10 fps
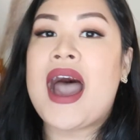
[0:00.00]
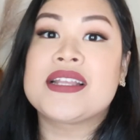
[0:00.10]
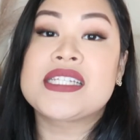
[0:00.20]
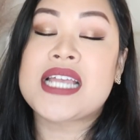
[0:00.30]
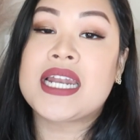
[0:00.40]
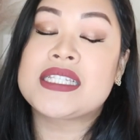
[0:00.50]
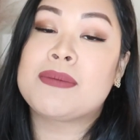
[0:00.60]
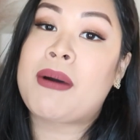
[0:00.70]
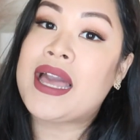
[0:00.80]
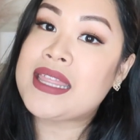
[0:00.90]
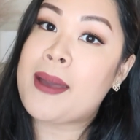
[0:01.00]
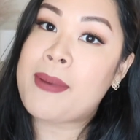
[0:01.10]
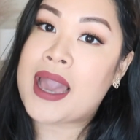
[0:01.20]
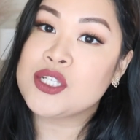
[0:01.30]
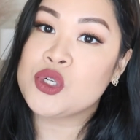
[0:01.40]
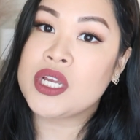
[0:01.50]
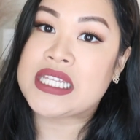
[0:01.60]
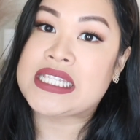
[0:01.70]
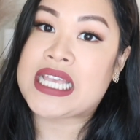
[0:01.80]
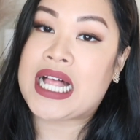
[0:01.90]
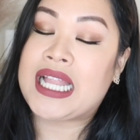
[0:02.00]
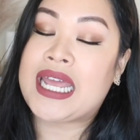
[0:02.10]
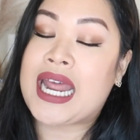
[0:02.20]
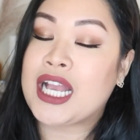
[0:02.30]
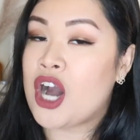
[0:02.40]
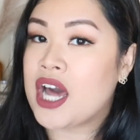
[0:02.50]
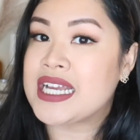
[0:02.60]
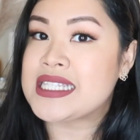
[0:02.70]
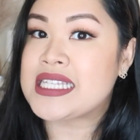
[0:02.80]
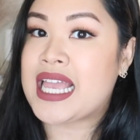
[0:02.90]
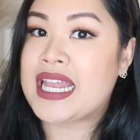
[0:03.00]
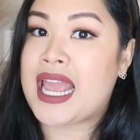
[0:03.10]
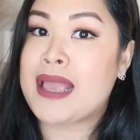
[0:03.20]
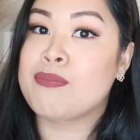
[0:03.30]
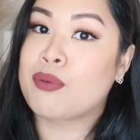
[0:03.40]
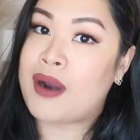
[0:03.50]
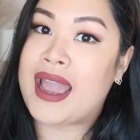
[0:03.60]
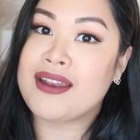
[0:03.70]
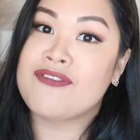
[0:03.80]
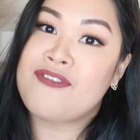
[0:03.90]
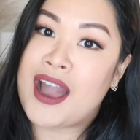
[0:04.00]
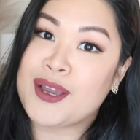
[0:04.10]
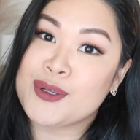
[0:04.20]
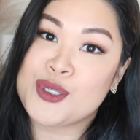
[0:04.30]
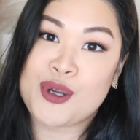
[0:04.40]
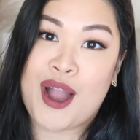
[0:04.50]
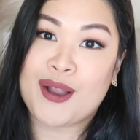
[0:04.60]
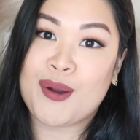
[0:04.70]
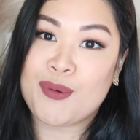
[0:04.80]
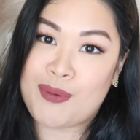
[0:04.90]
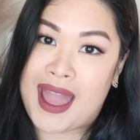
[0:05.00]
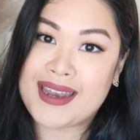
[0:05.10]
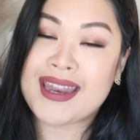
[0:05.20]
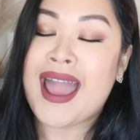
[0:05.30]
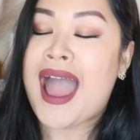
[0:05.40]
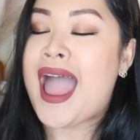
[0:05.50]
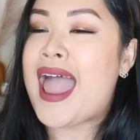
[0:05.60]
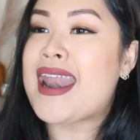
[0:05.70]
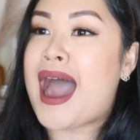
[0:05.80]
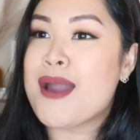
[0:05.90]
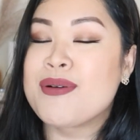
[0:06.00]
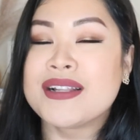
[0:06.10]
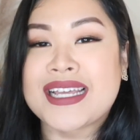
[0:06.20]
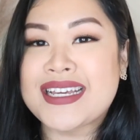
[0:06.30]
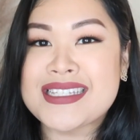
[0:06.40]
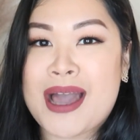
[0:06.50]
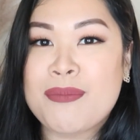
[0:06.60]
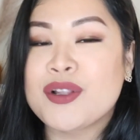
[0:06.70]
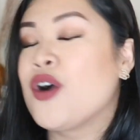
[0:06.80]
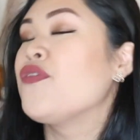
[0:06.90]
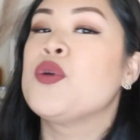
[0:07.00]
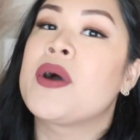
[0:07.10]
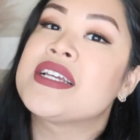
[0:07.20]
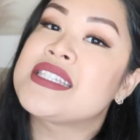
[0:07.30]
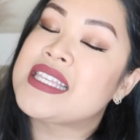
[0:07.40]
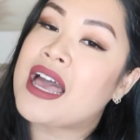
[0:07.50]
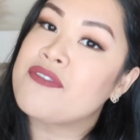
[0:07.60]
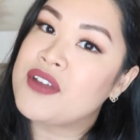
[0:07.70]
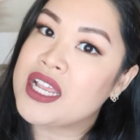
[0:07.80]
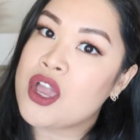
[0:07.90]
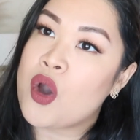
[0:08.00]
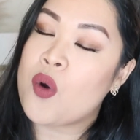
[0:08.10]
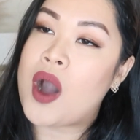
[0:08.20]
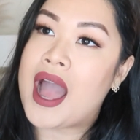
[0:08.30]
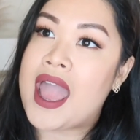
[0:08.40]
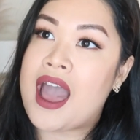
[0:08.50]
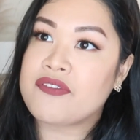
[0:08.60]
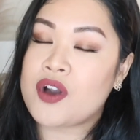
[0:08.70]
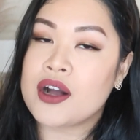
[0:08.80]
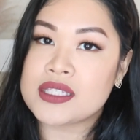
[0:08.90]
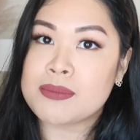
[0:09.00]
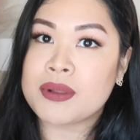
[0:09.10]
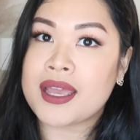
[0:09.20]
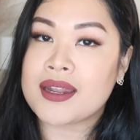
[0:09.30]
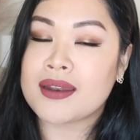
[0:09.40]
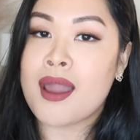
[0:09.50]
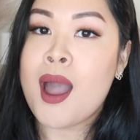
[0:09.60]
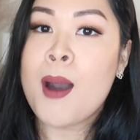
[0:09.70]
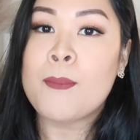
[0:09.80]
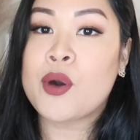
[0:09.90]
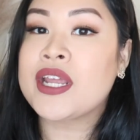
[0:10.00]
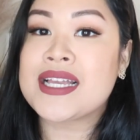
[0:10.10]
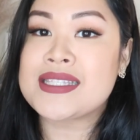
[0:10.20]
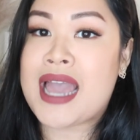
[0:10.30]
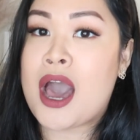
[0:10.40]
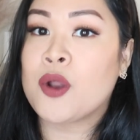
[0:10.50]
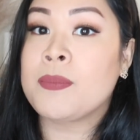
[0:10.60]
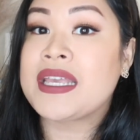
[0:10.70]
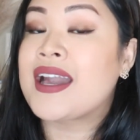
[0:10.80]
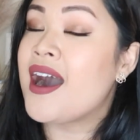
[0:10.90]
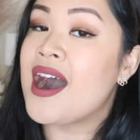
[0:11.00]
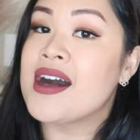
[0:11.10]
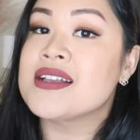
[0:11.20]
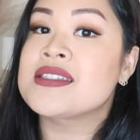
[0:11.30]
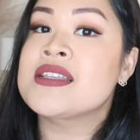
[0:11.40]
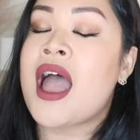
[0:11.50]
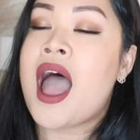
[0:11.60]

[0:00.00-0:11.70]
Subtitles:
I decided to buy that bag during the sale, and I got it in a bright fire truck red. And I will link it down below if you want to see that video. I have contemplated putting it down because